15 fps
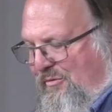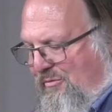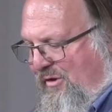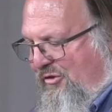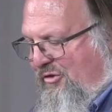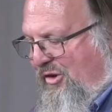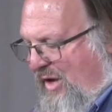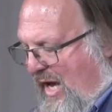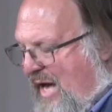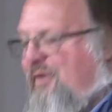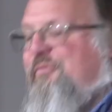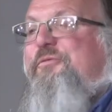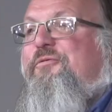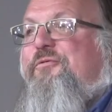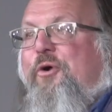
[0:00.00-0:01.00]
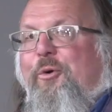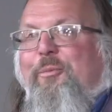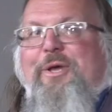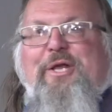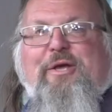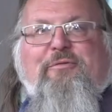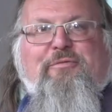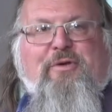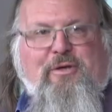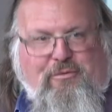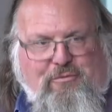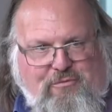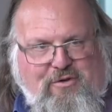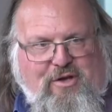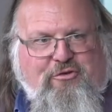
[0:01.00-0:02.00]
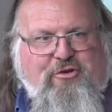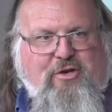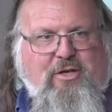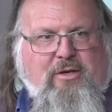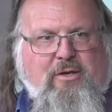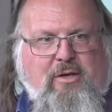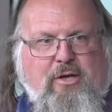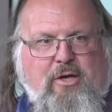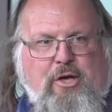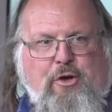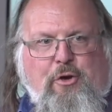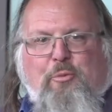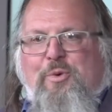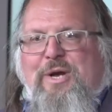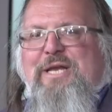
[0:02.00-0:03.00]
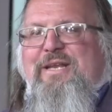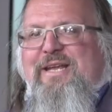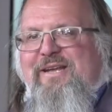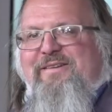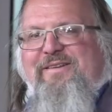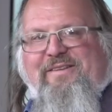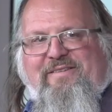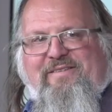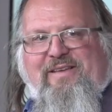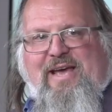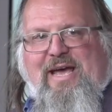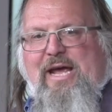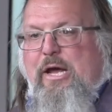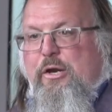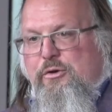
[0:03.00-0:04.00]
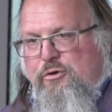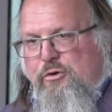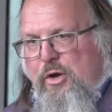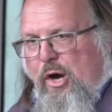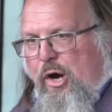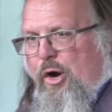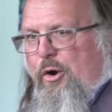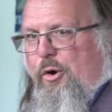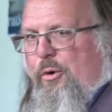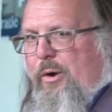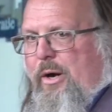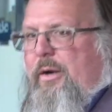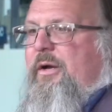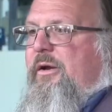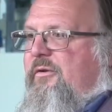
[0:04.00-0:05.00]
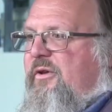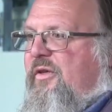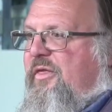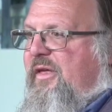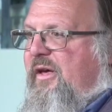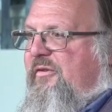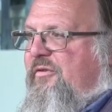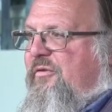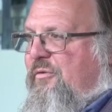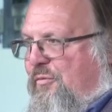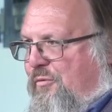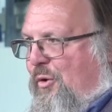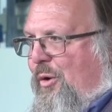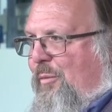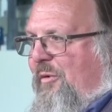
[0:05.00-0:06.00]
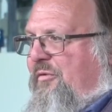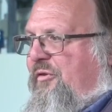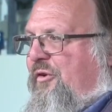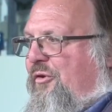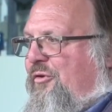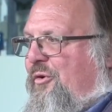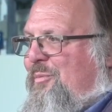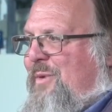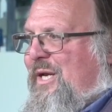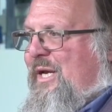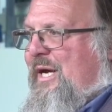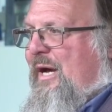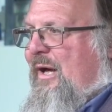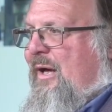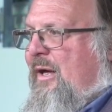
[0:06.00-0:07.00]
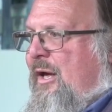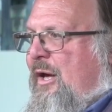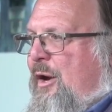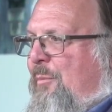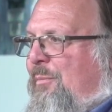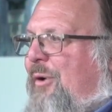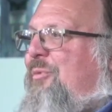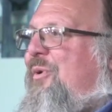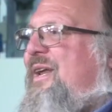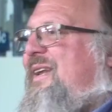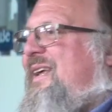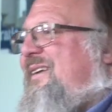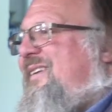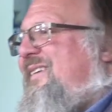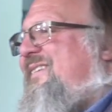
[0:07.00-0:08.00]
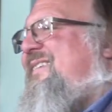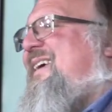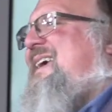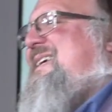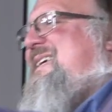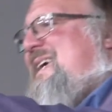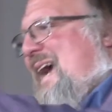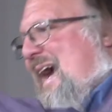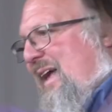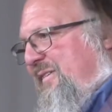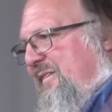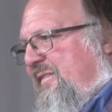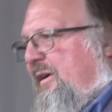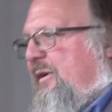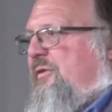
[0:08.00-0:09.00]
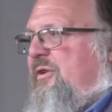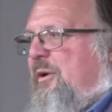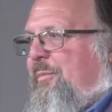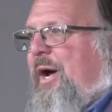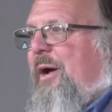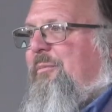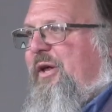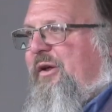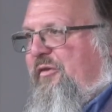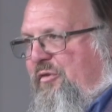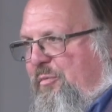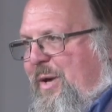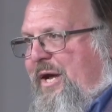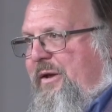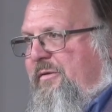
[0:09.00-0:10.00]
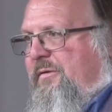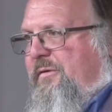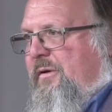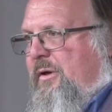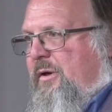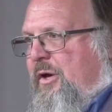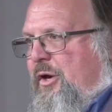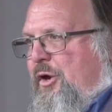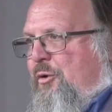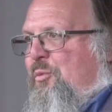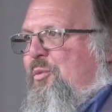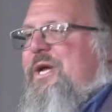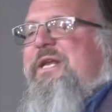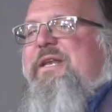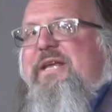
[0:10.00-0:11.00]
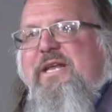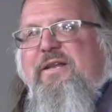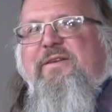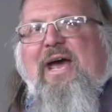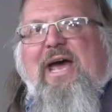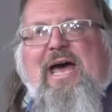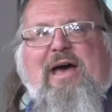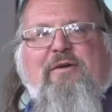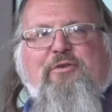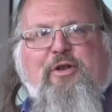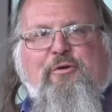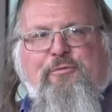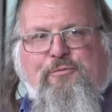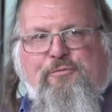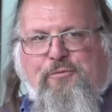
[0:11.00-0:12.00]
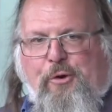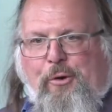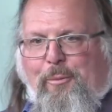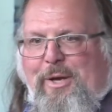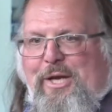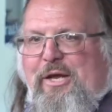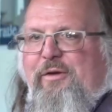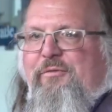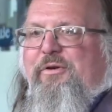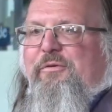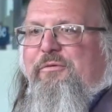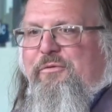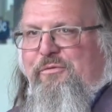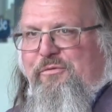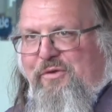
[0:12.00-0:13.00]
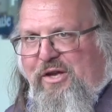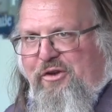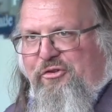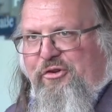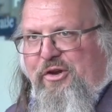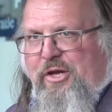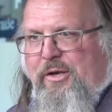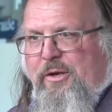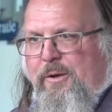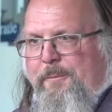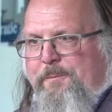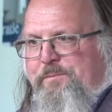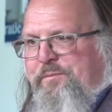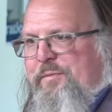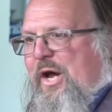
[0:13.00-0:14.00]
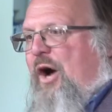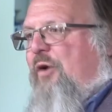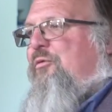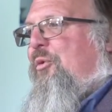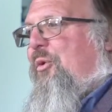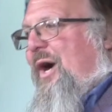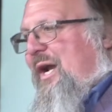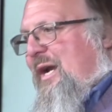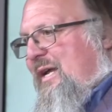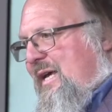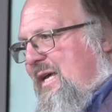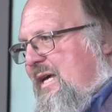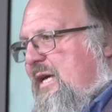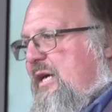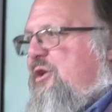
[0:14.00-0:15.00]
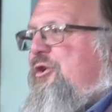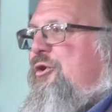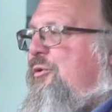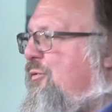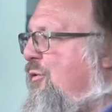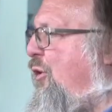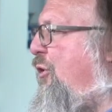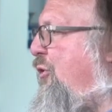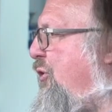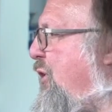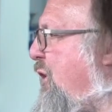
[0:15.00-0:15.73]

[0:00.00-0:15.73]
vision, an affirmative vision. We need to say no to this form of social media, but we need to say yes to public space. We need to have an affirmative vision of what an EU version